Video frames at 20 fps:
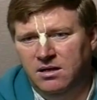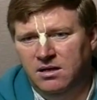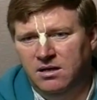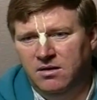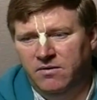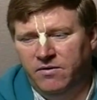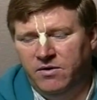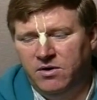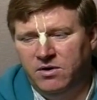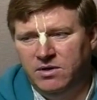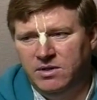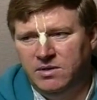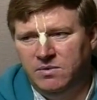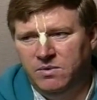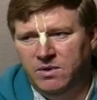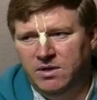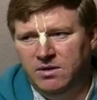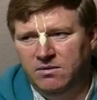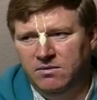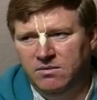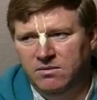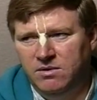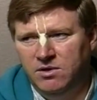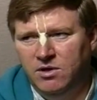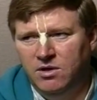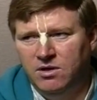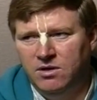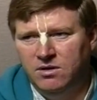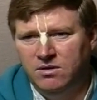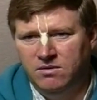And of course, when
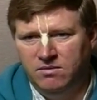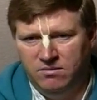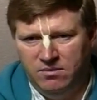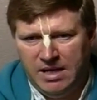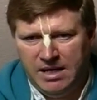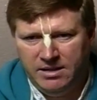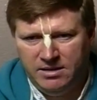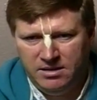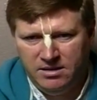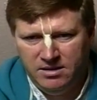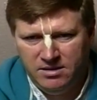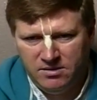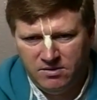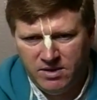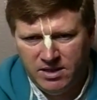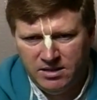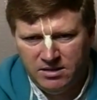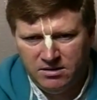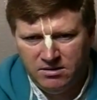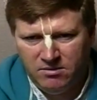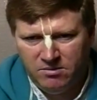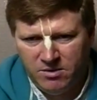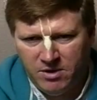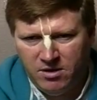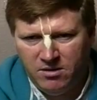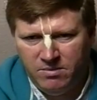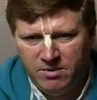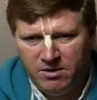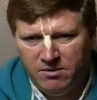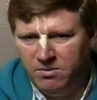Yoko asked this question of
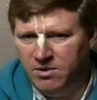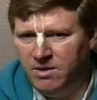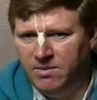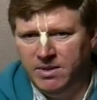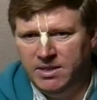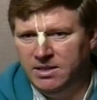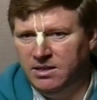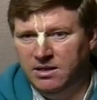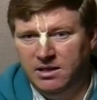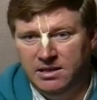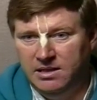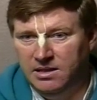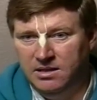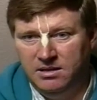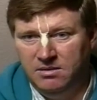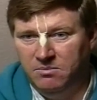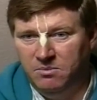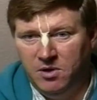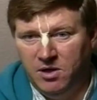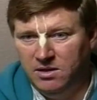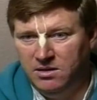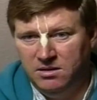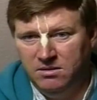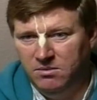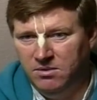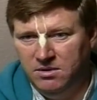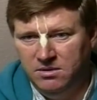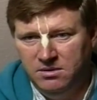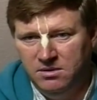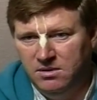Prabhupada, and Prabhupada said, "This is
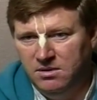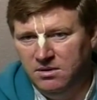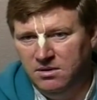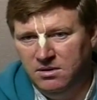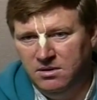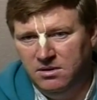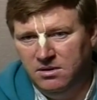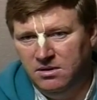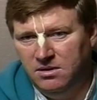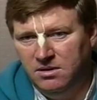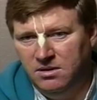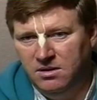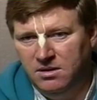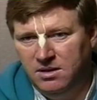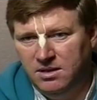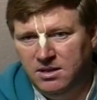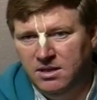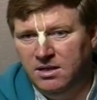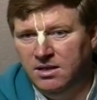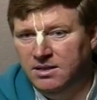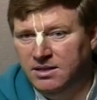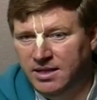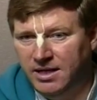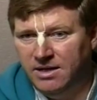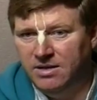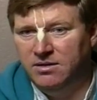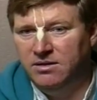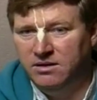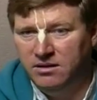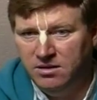impossible," said at
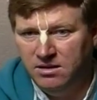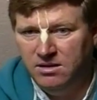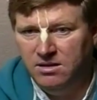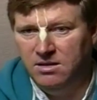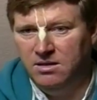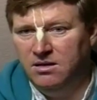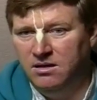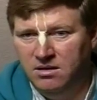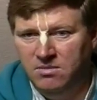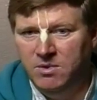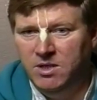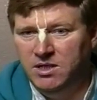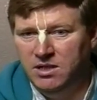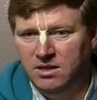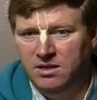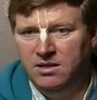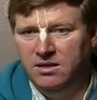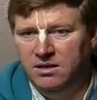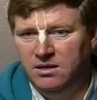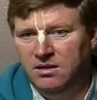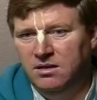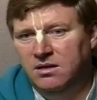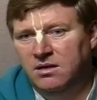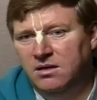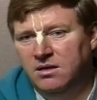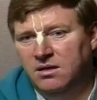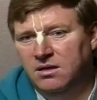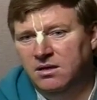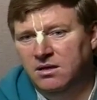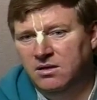death, immediately,
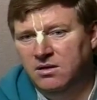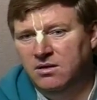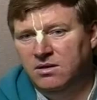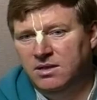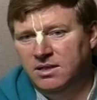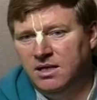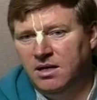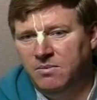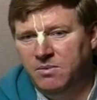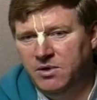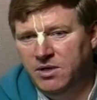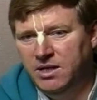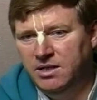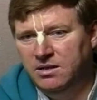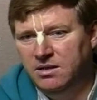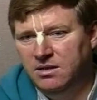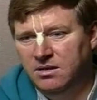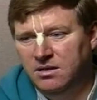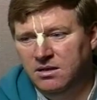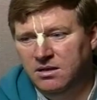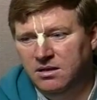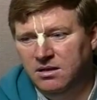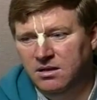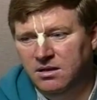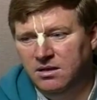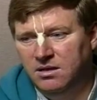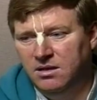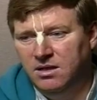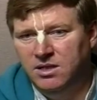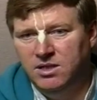"You are separated,"
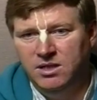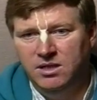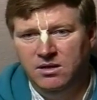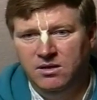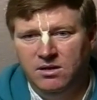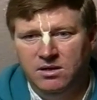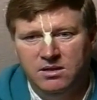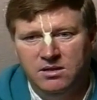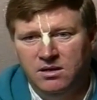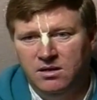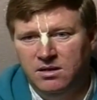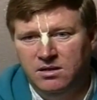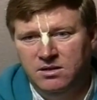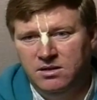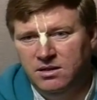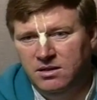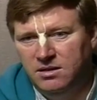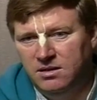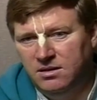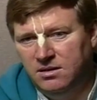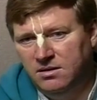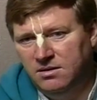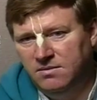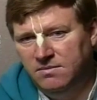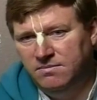then she lost all interest.